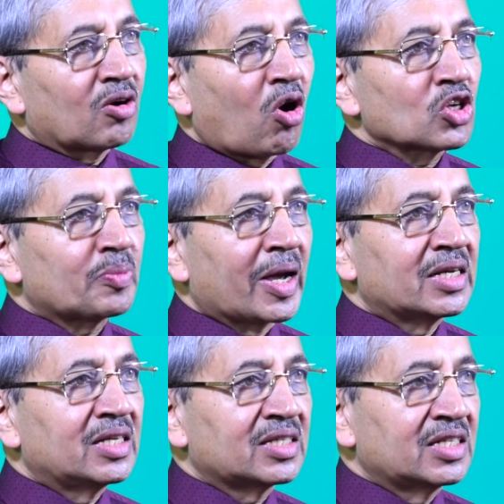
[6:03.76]
caused by
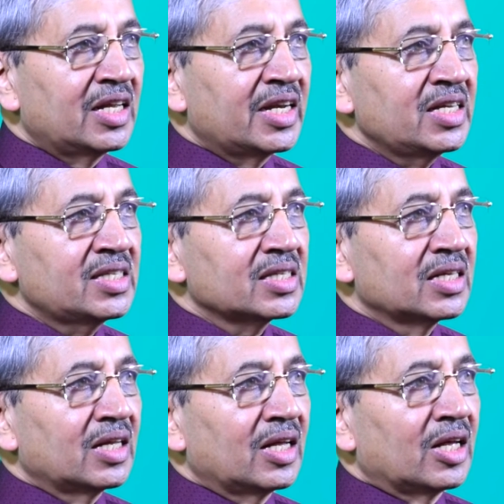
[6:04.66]
distilleries,
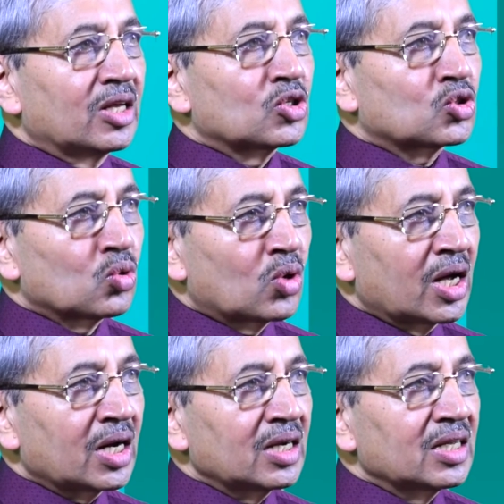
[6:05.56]

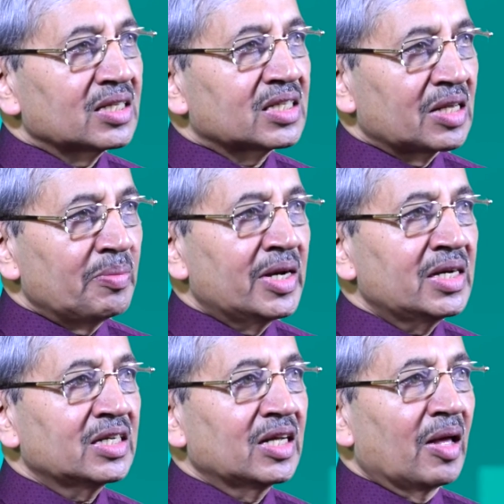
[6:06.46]
sugar,
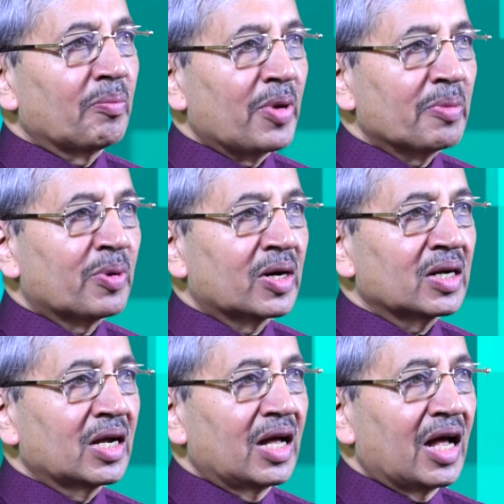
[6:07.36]
cement,
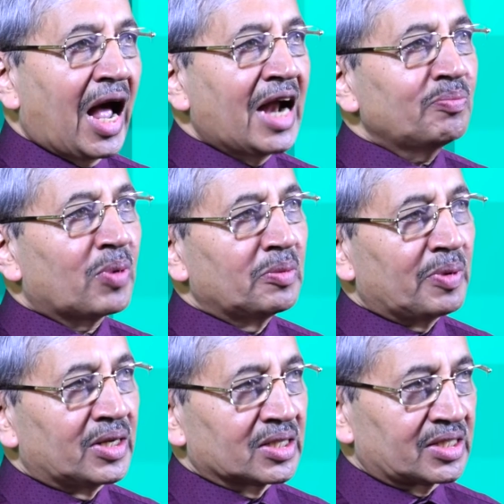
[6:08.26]
paper, and pulp
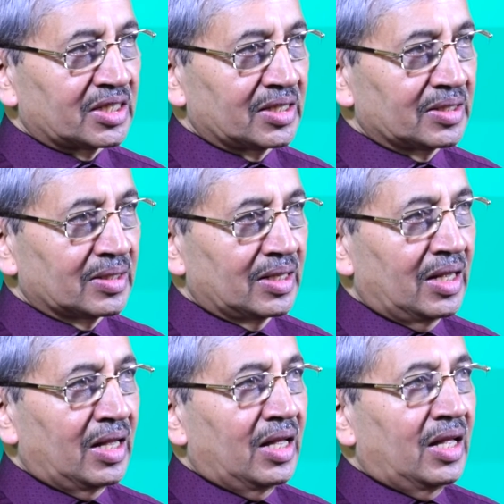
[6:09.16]
industry.
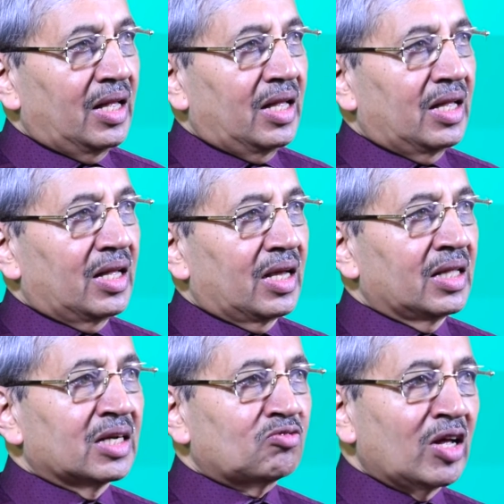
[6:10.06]

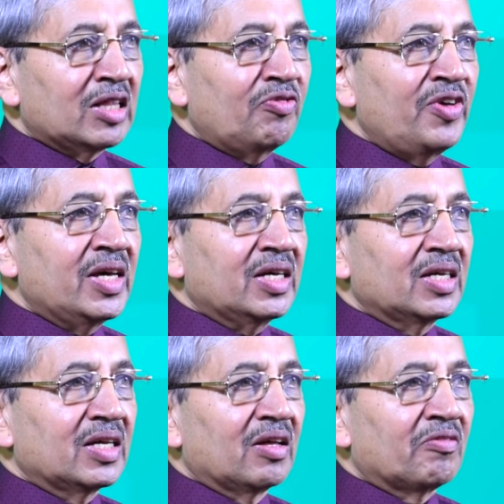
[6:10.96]
In the 12th week,
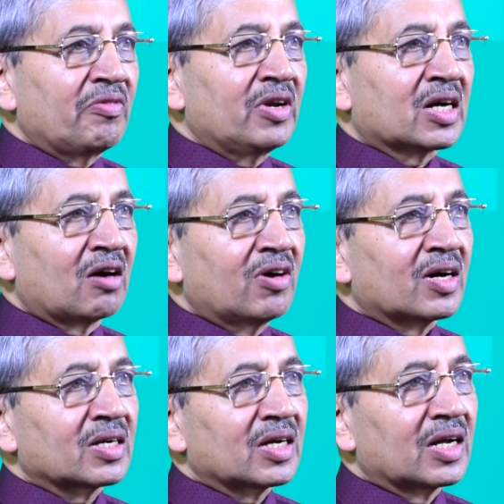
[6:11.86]
we will
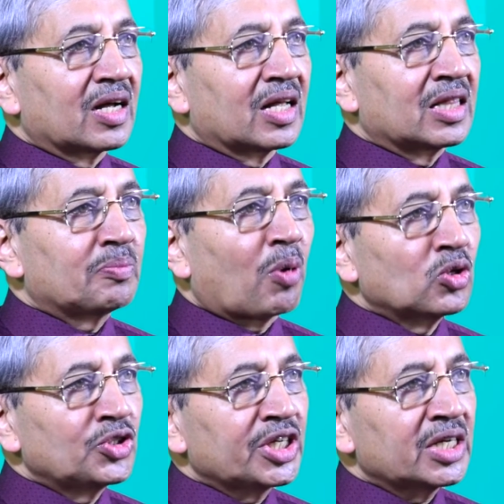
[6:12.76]
cover the
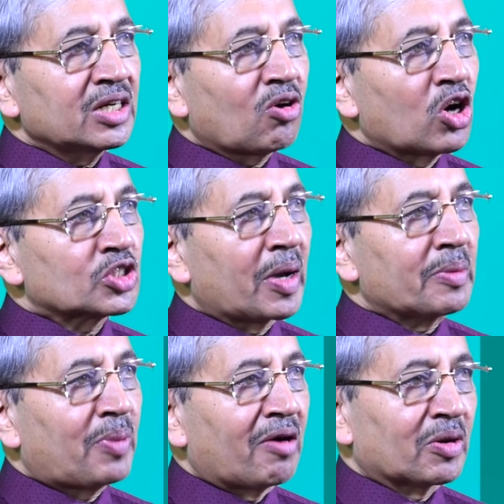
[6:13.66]
pollution caused by
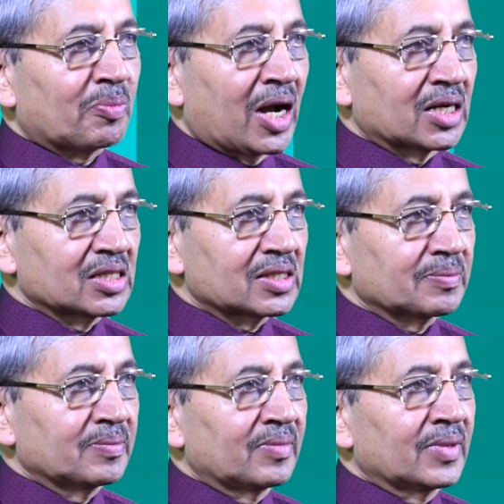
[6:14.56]
power plants.
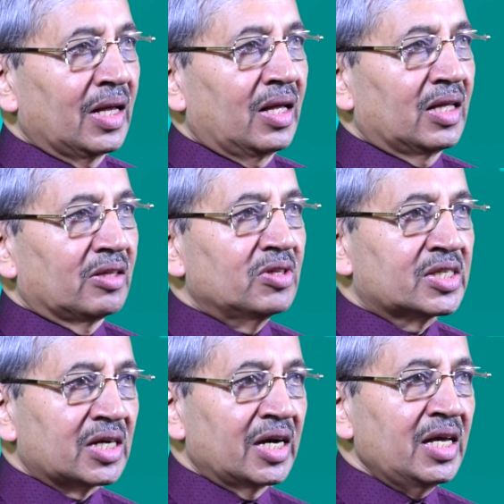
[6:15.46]
We will
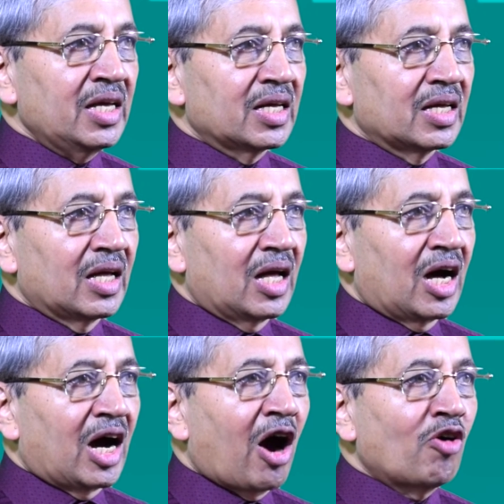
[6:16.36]
study
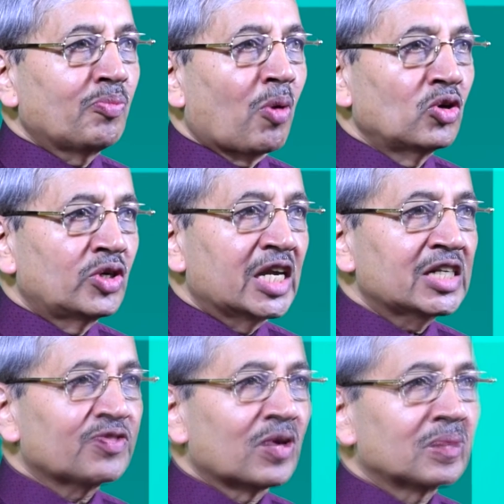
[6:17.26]
how
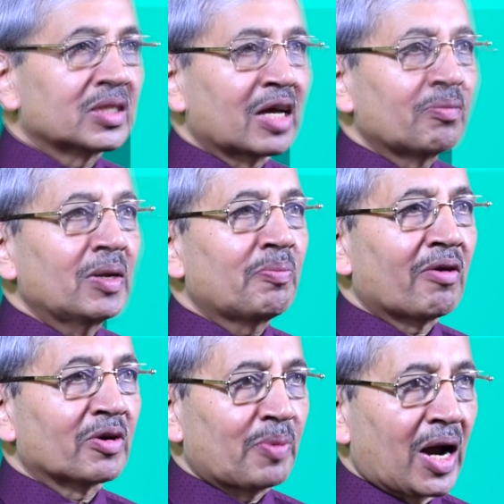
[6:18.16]
pollutants from thermal
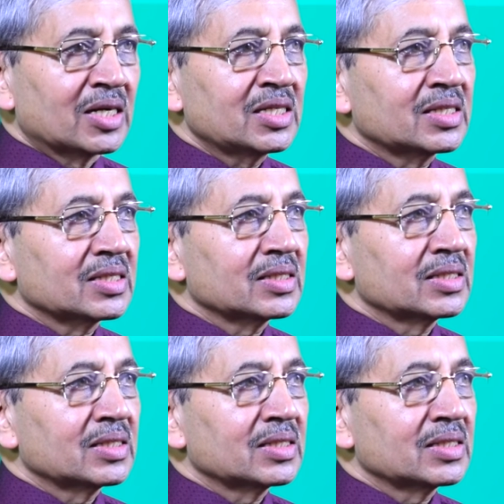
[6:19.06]
power plants